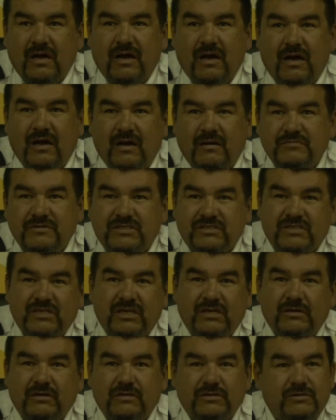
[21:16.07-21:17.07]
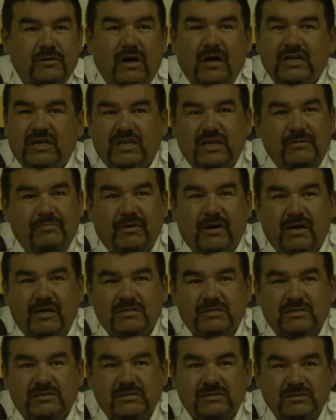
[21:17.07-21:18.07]
um, Shinoj Rocky
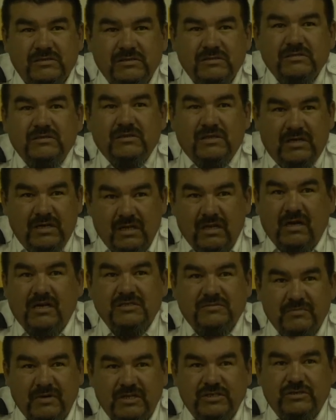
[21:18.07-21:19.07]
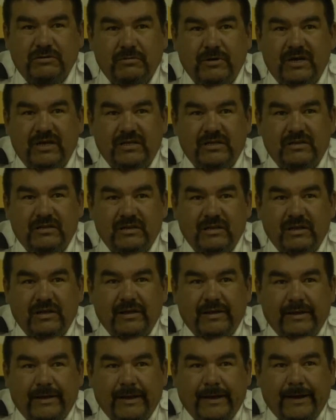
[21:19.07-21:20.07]
Nipash, he lost major weight.
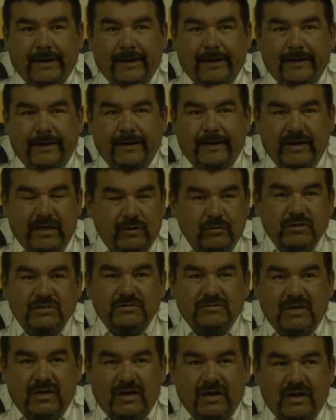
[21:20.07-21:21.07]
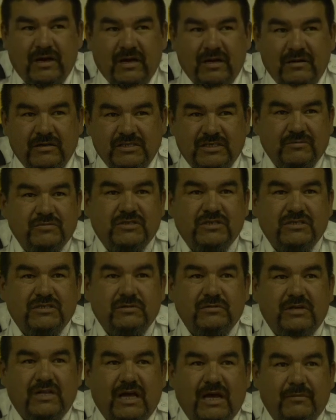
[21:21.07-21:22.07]
Uh, he was uh, Team
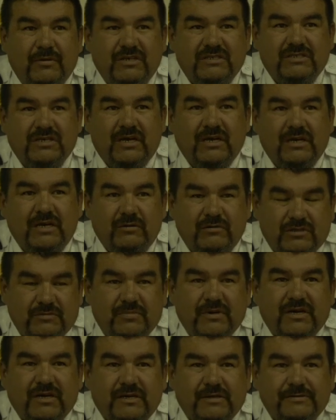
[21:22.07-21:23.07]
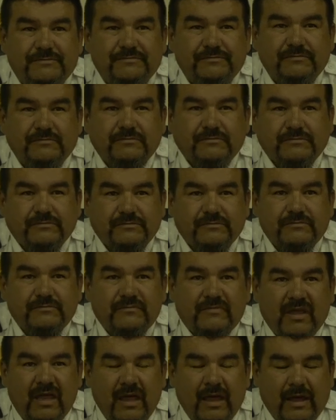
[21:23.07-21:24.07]
Shistu in he was big.
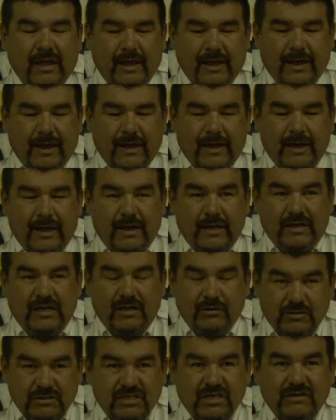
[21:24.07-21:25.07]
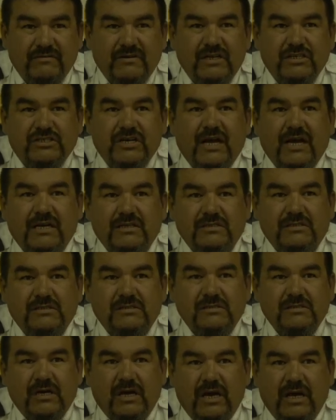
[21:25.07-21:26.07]
And he was given a
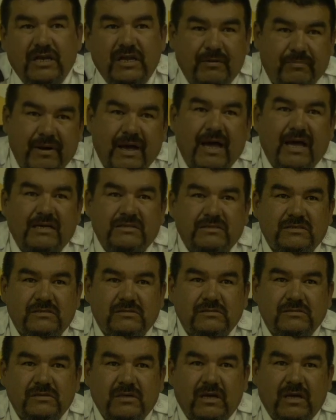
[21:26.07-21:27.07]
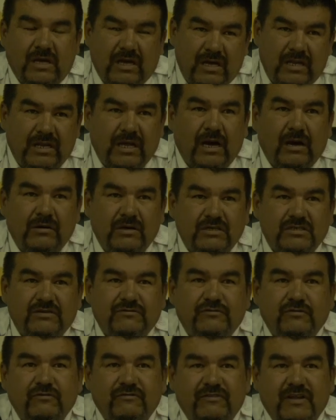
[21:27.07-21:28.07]
chance, and he passed. And now he's a
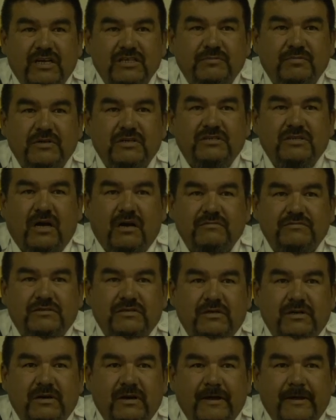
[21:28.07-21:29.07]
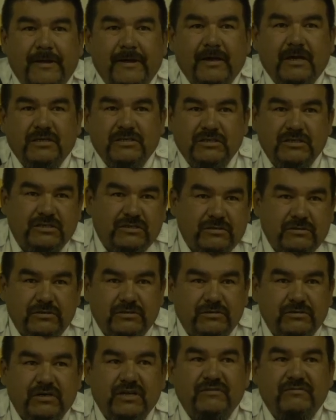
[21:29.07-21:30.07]
full fledged police officer. Just
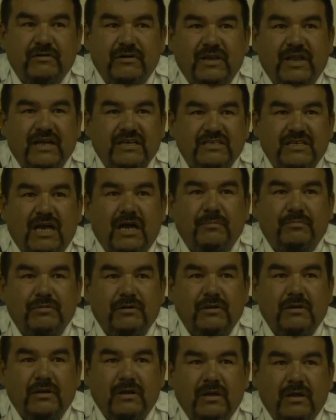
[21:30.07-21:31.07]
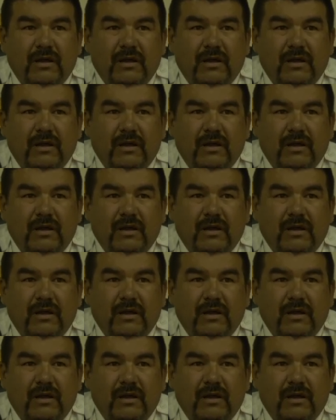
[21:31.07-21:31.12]
to, to give you an example.